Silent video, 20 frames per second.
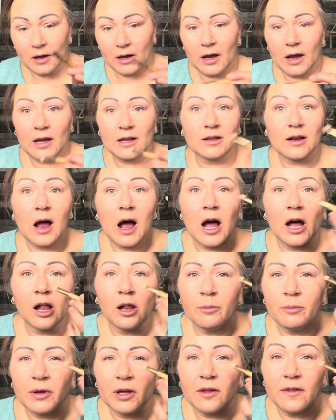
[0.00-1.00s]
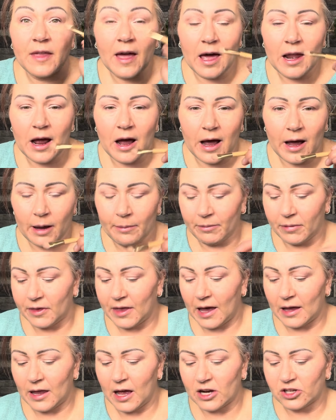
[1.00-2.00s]
And I'll build that up,
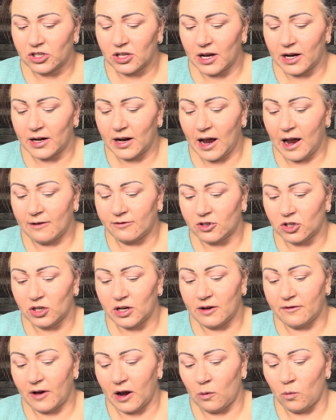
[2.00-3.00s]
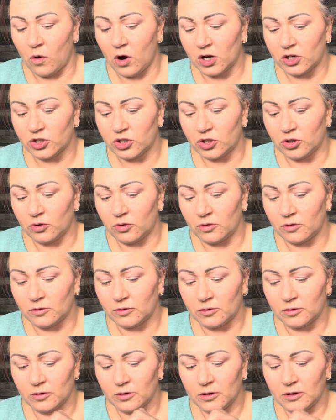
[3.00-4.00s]
that lash line, after if I want to.
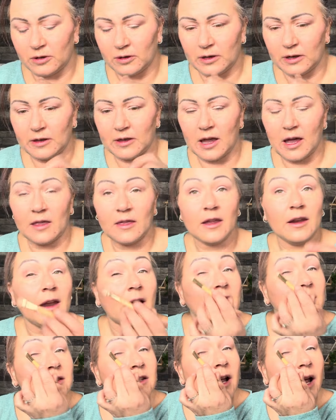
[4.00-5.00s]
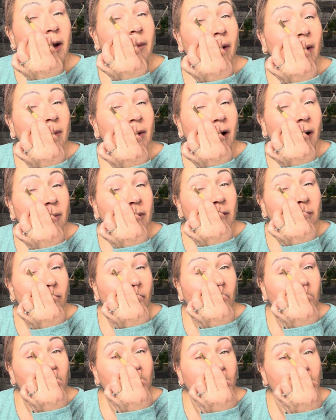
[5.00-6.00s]
And then the next time I'm coming
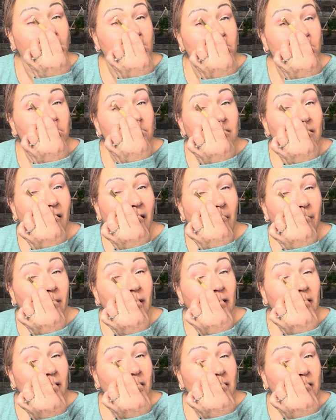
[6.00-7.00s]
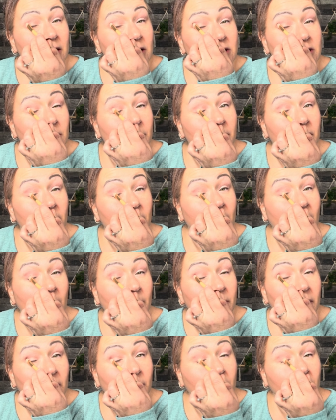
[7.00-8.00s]
more in to tap to build that
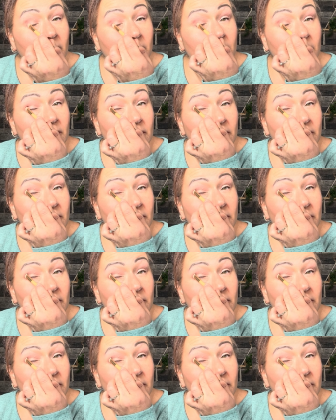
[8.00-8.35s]
pigment.